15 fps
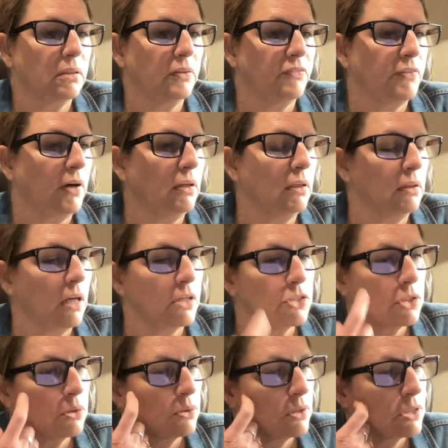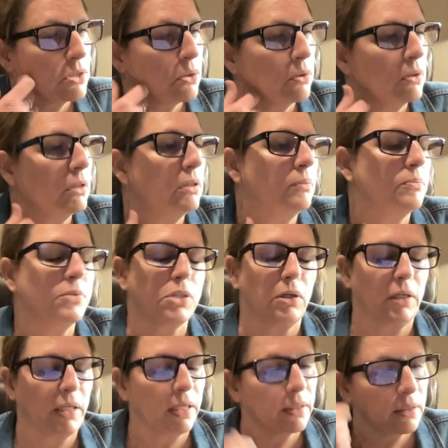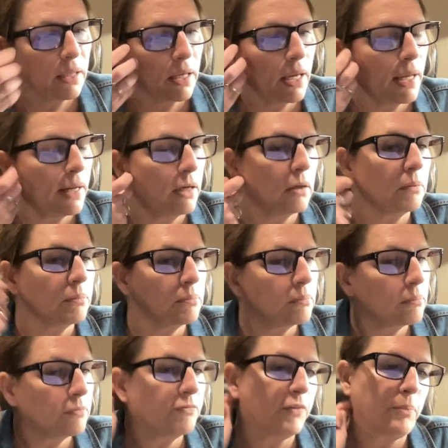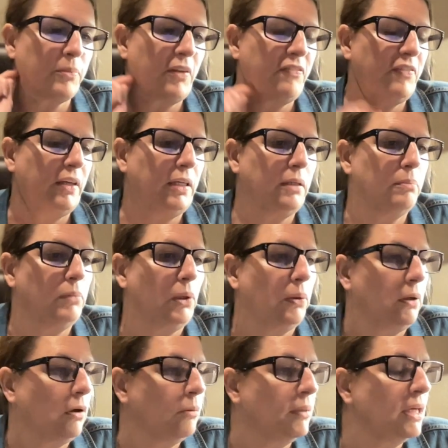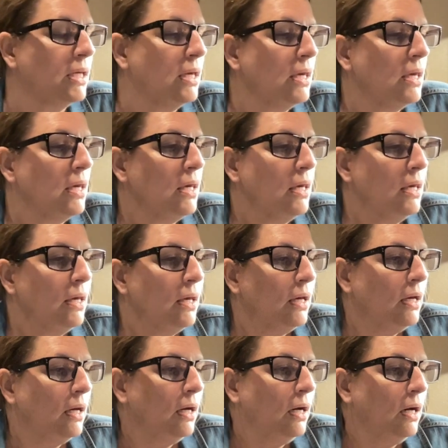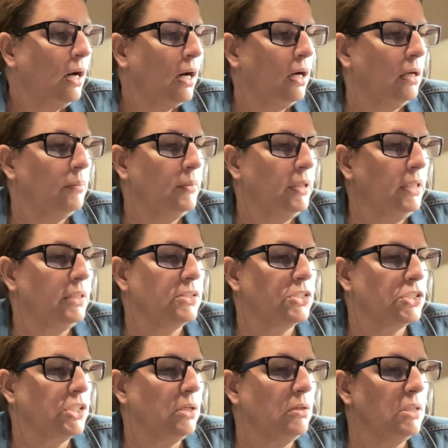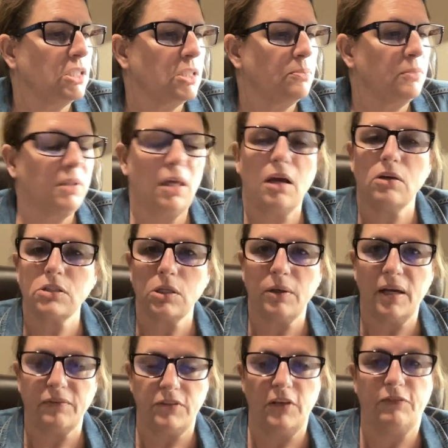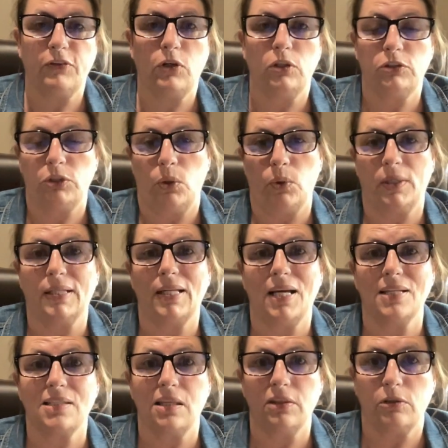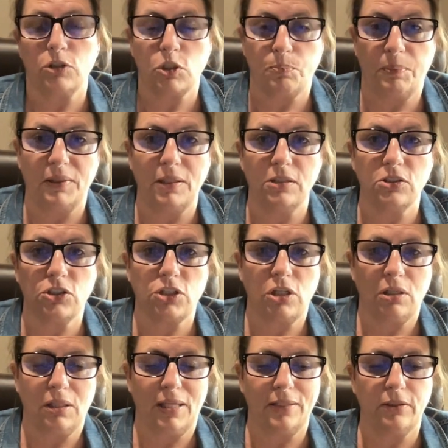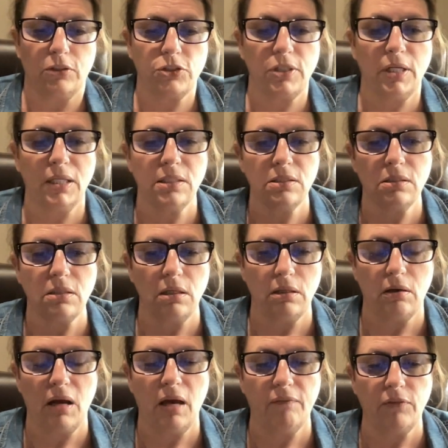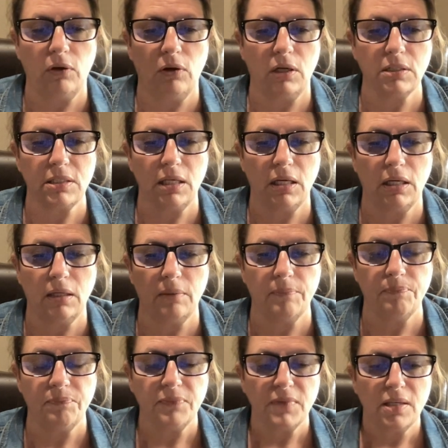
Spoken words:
phonological disorder. I'm sorry, I got hair from the fan blowing on me. And students, they also have difficulty organizing their speech. Like they're having a hard time